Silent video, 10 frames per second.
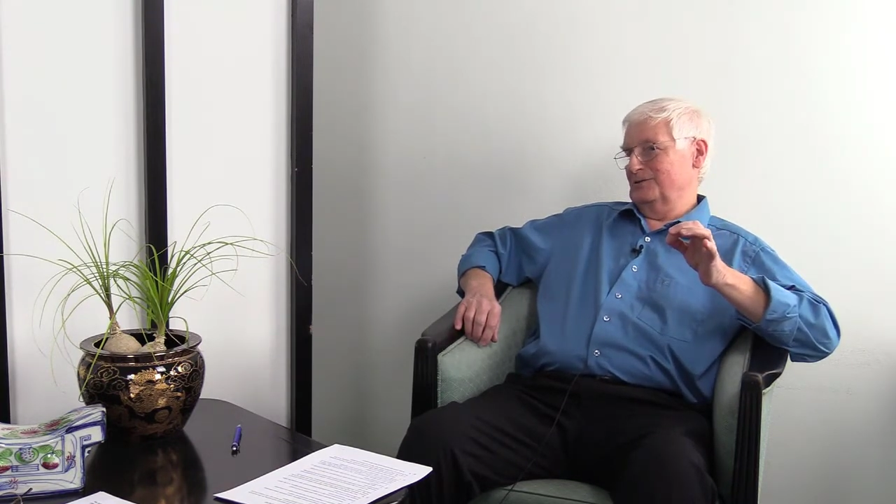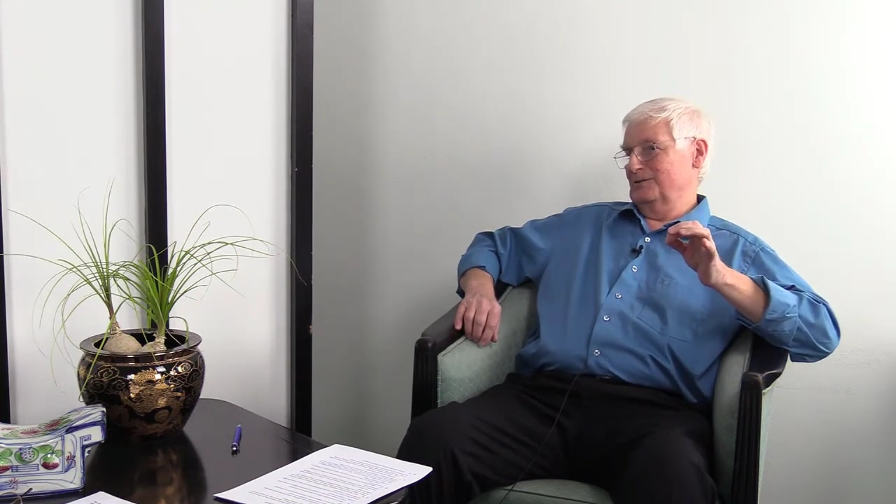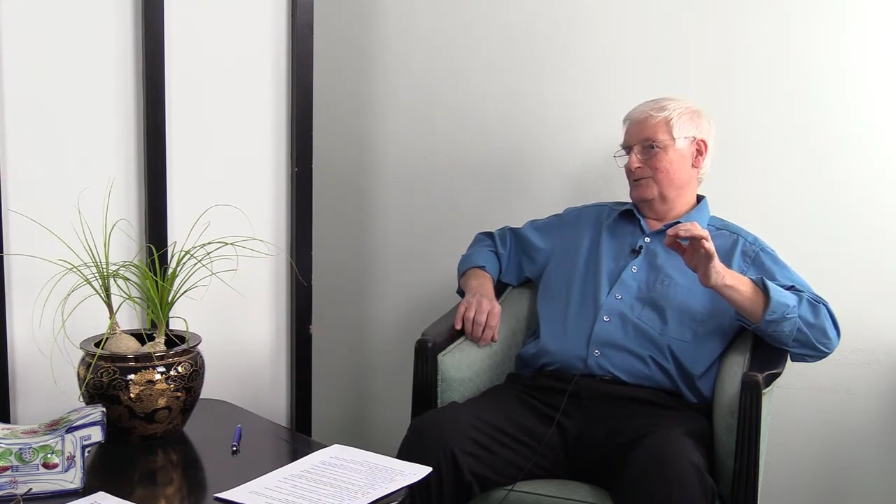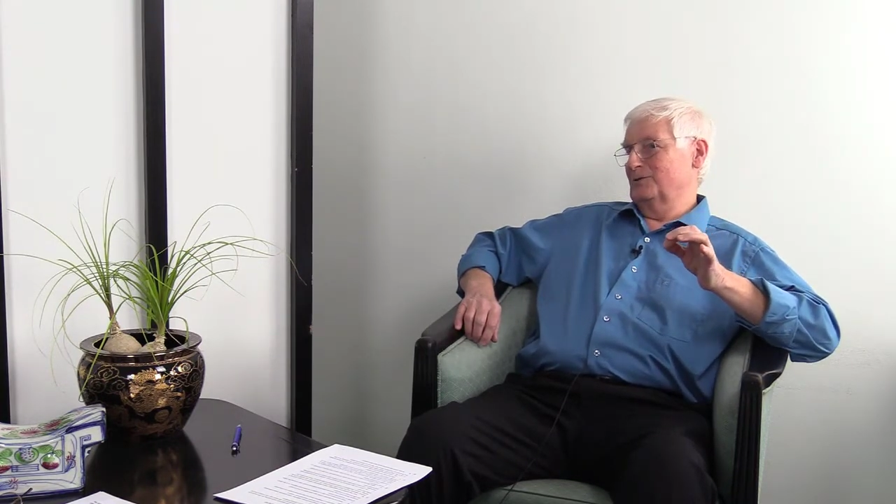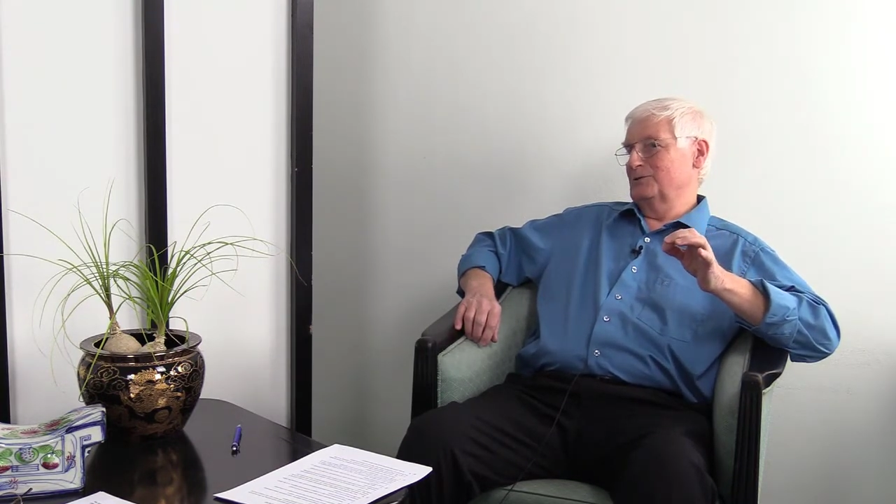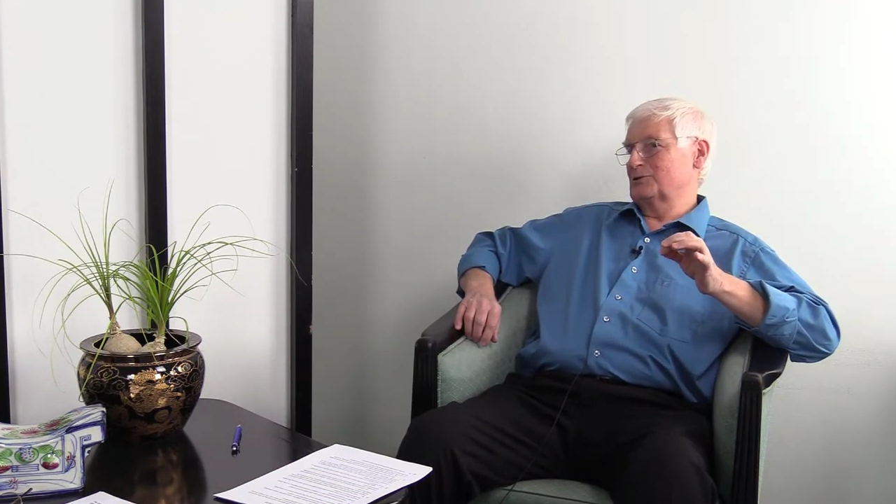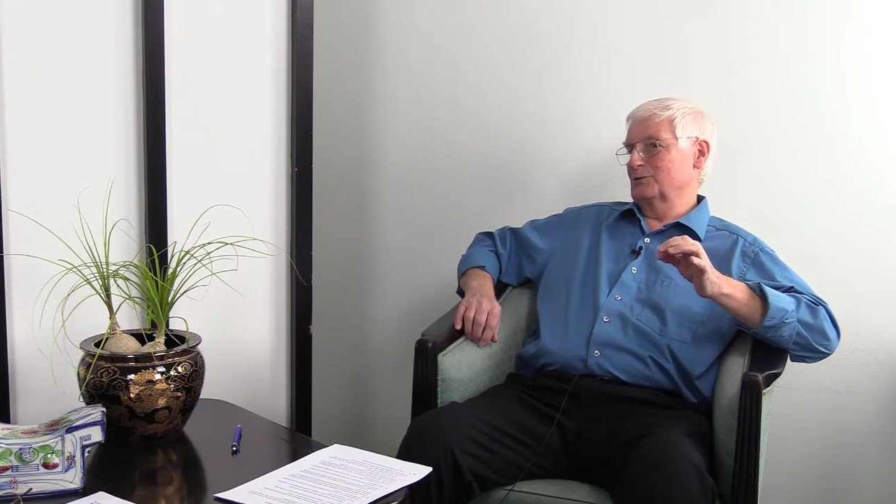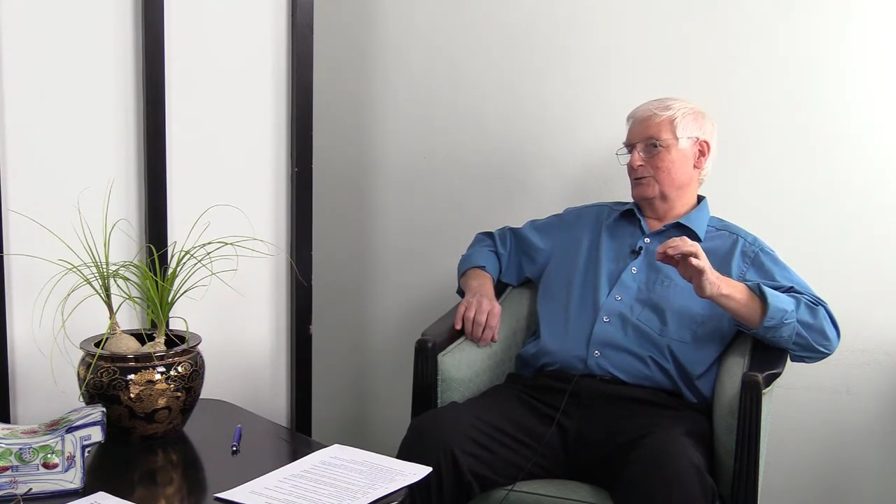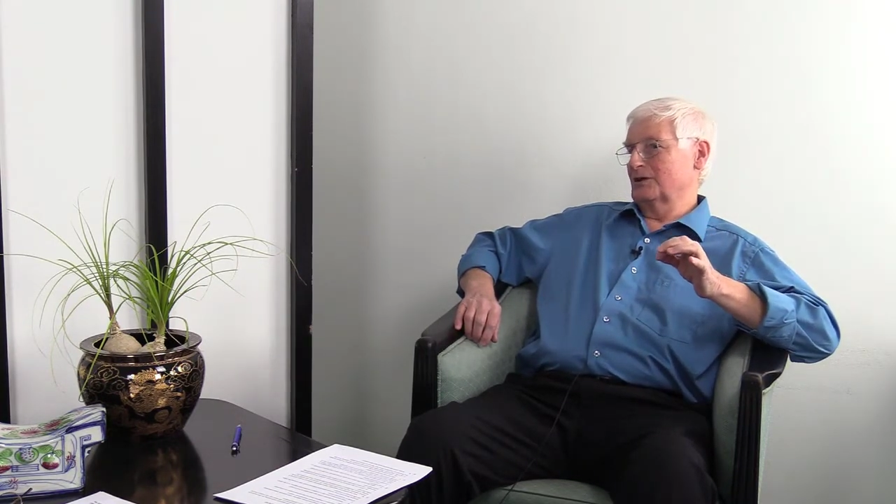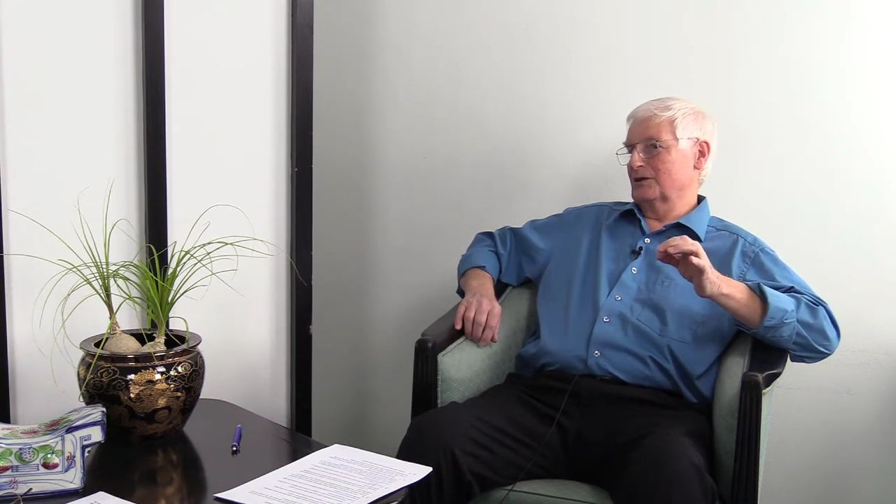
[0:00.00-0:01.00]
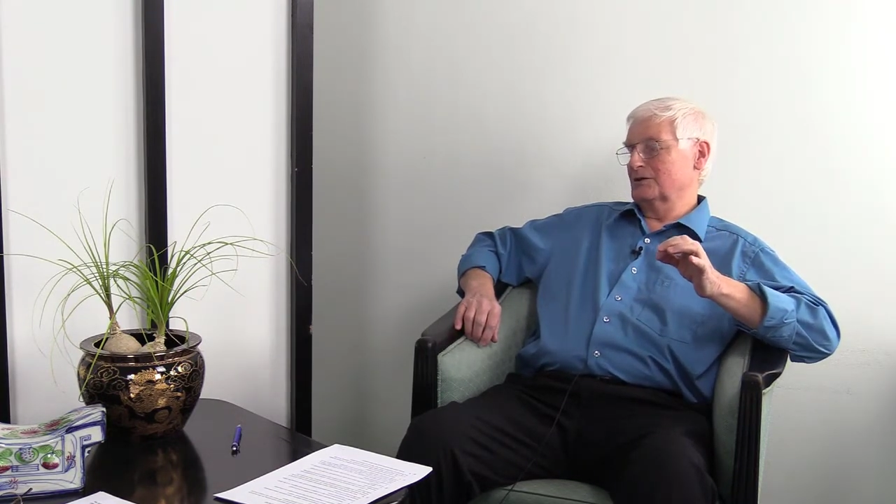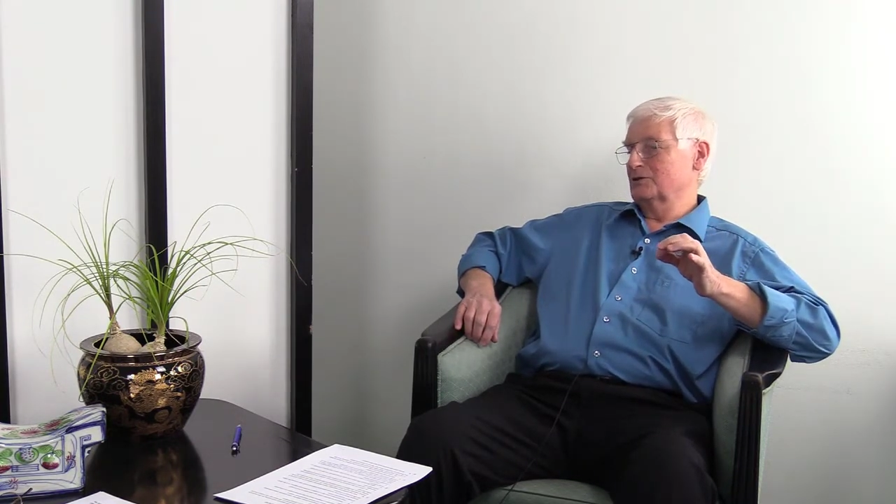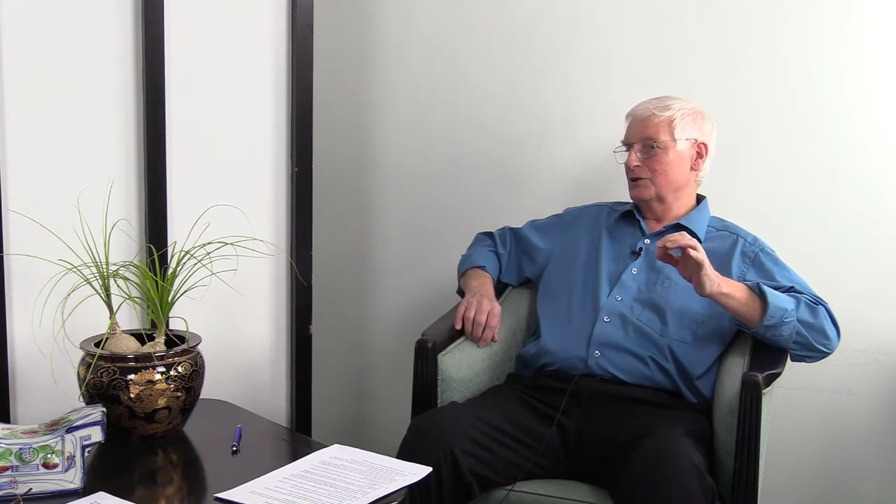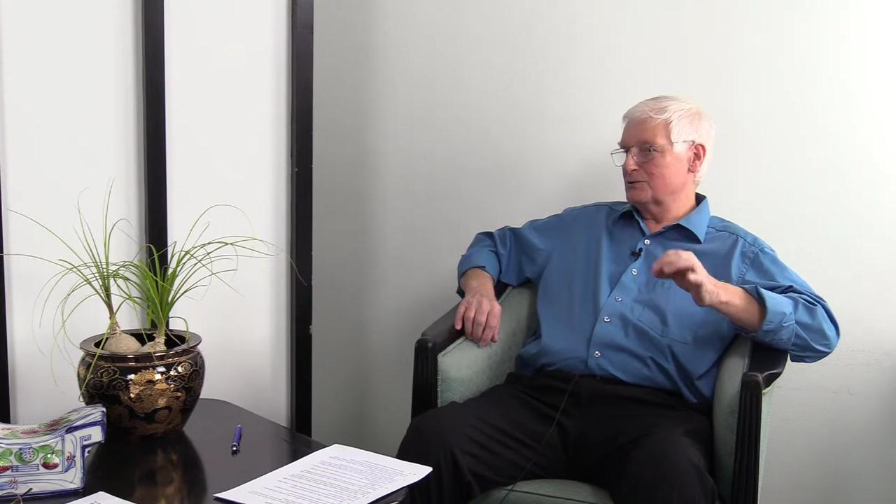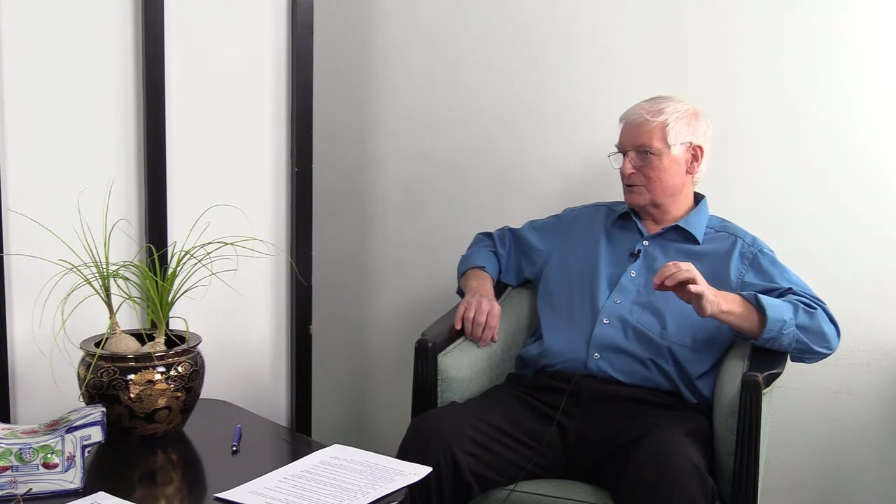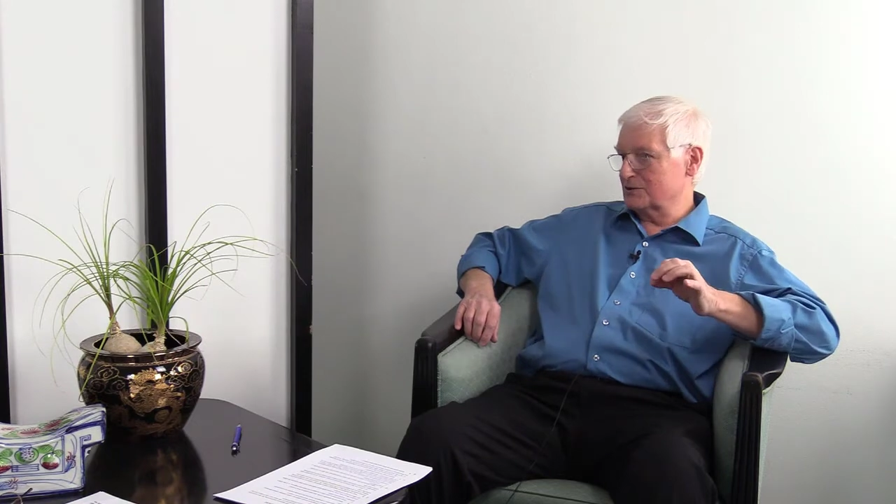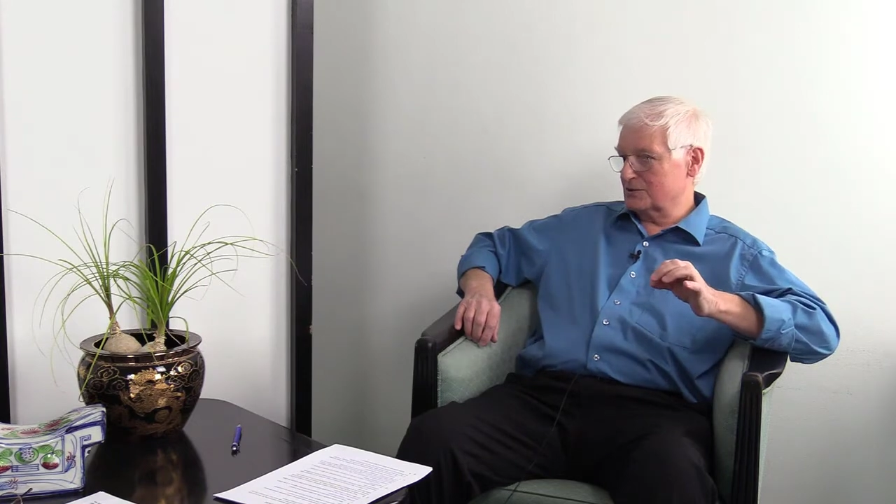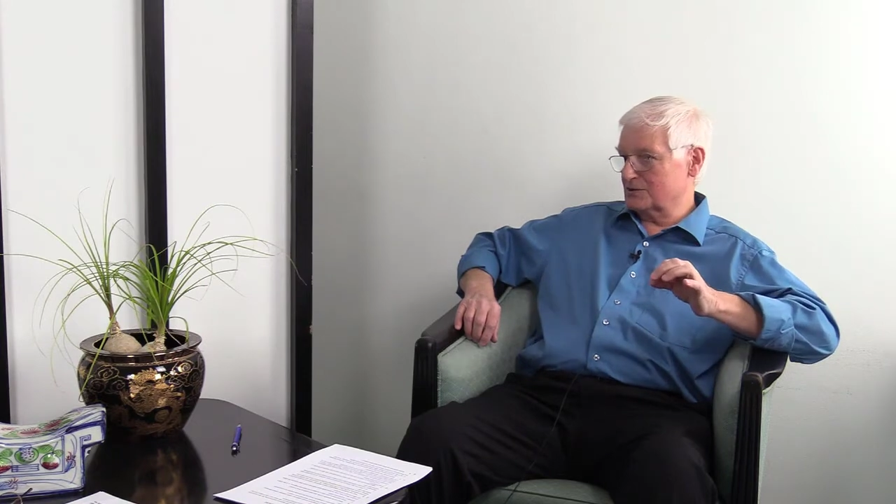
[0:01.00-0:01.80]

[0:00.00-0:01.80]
differential diagnosis